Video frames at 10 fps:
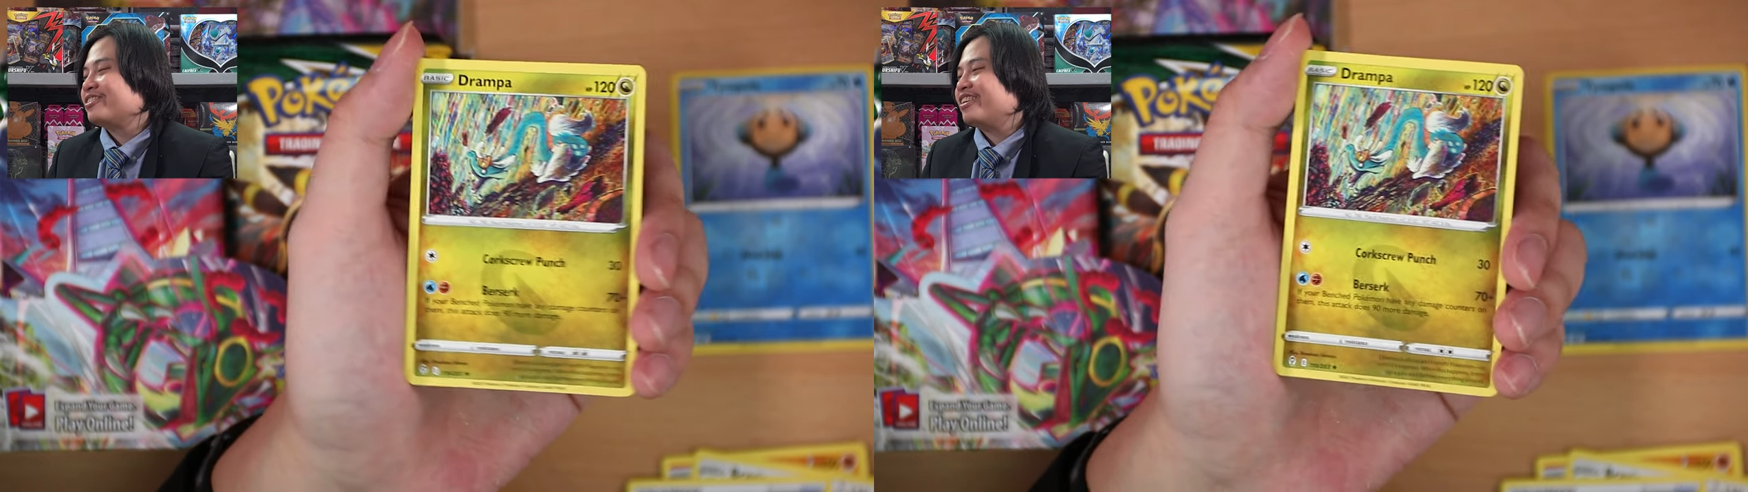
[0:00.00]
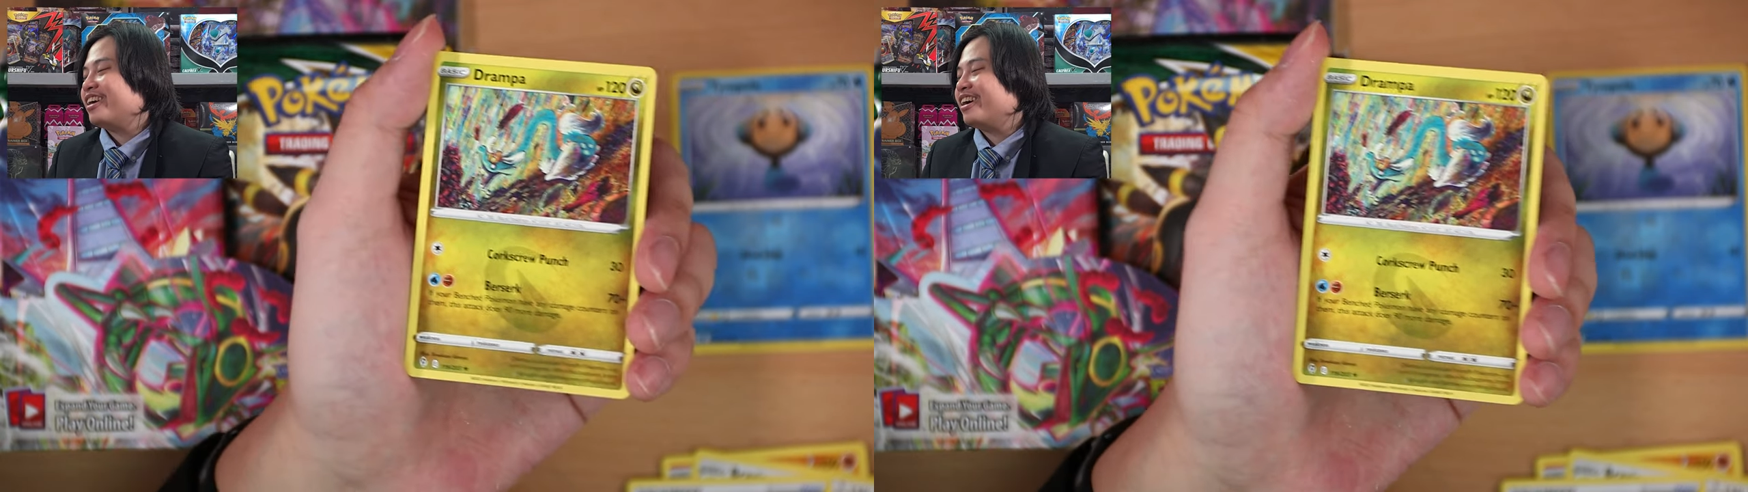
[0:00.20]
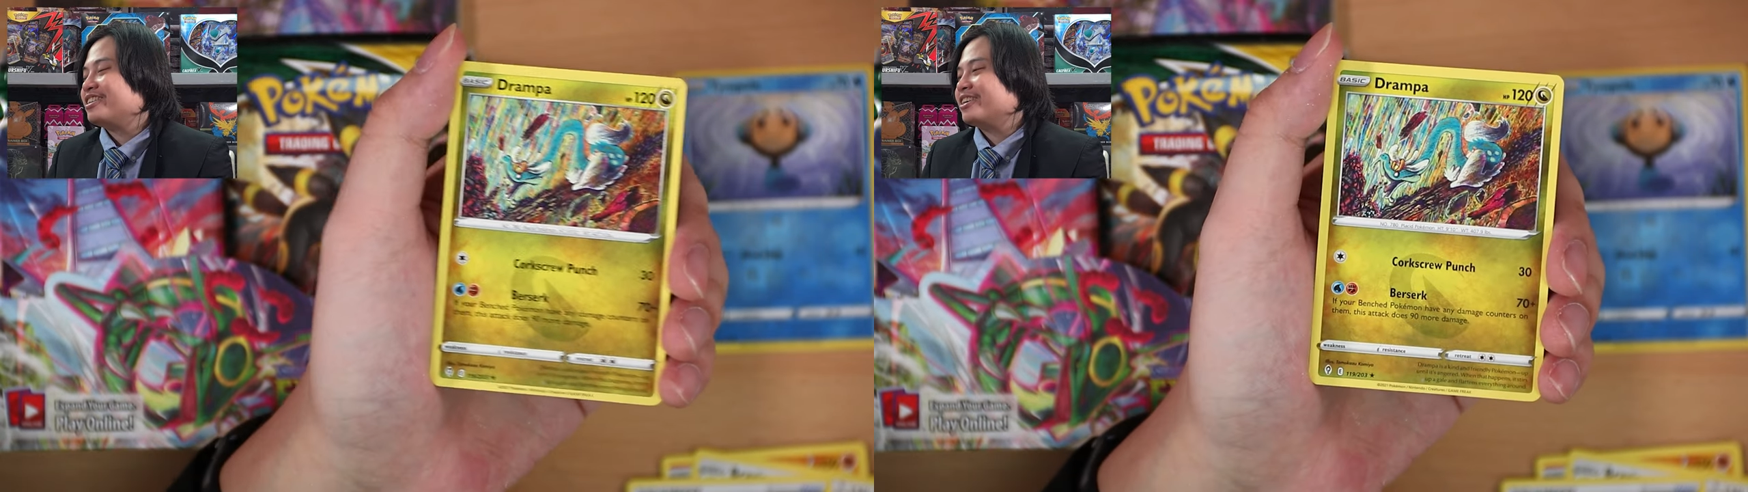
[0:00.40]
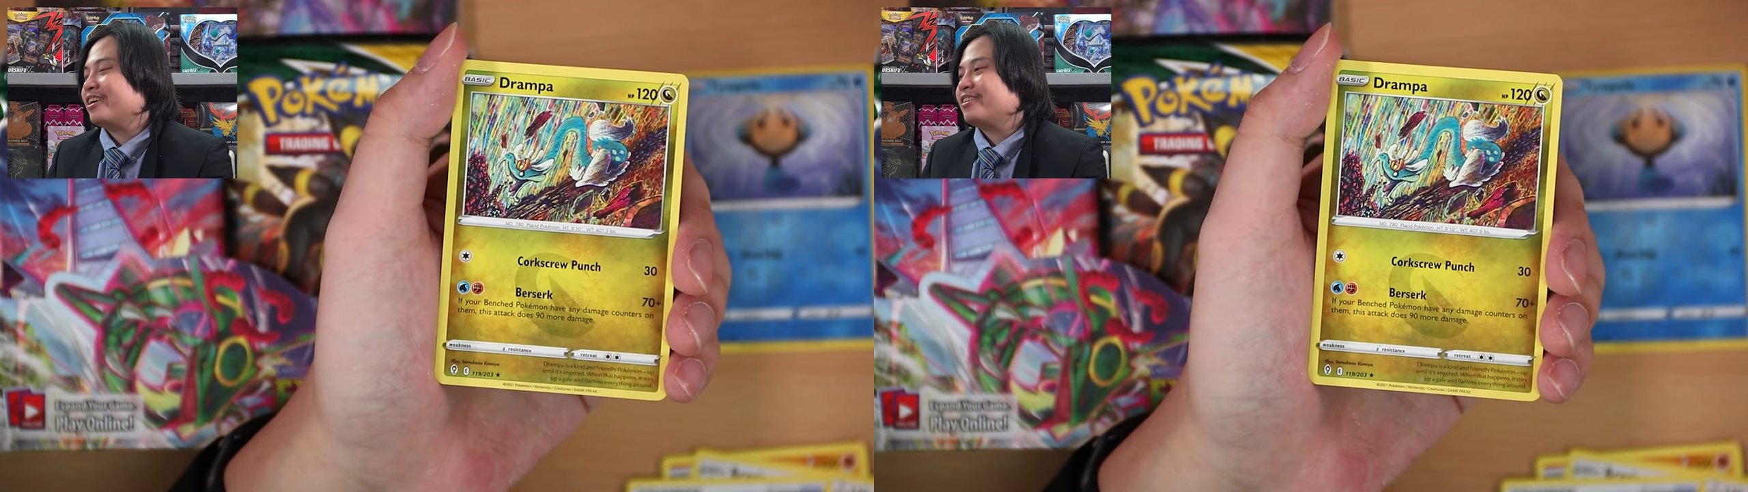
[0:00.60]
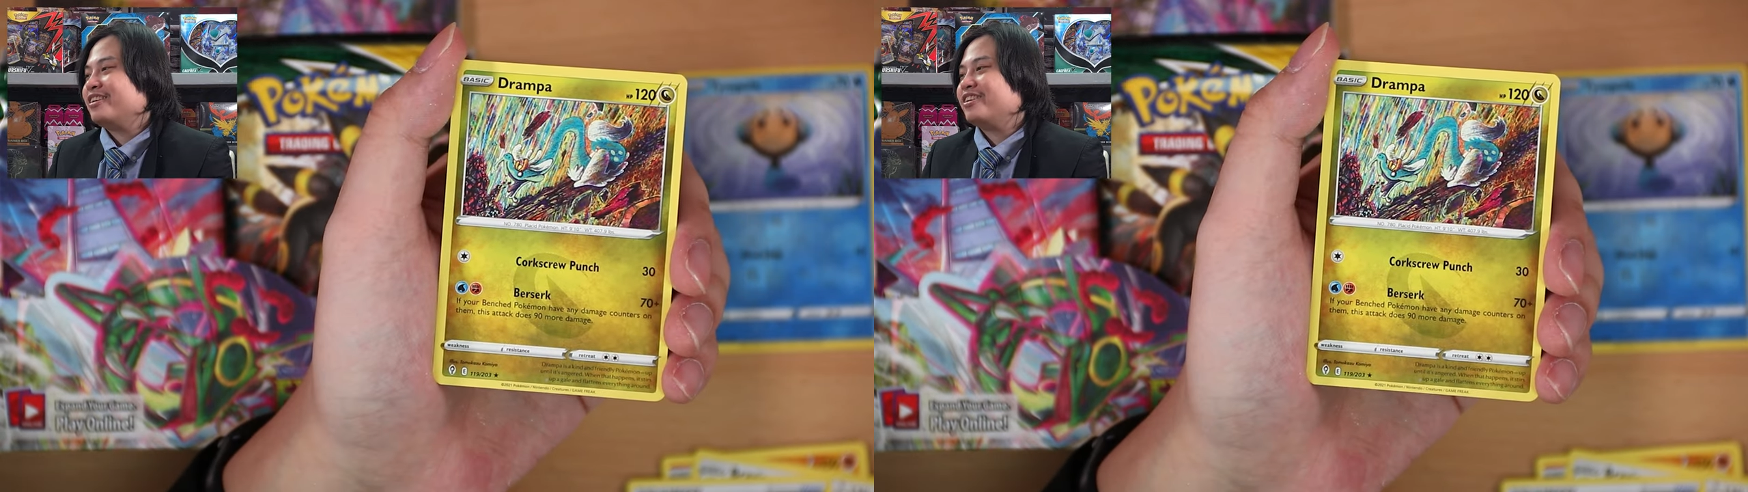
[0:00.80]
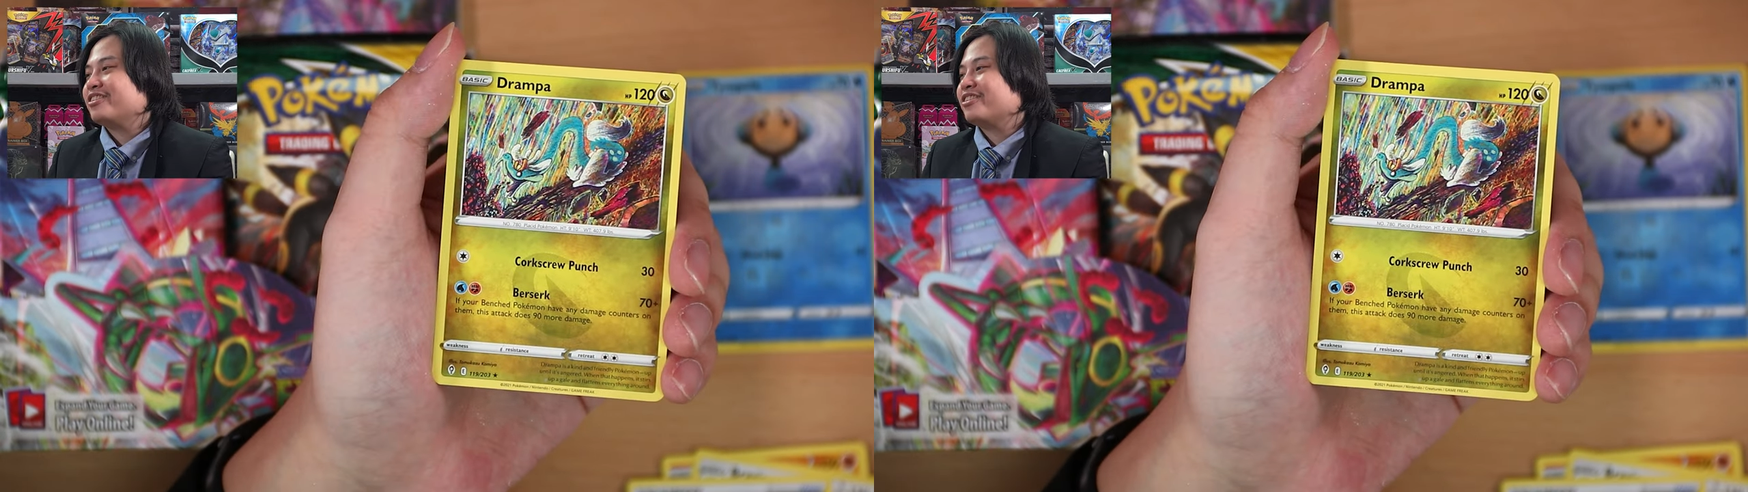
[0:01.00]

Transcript: Chinese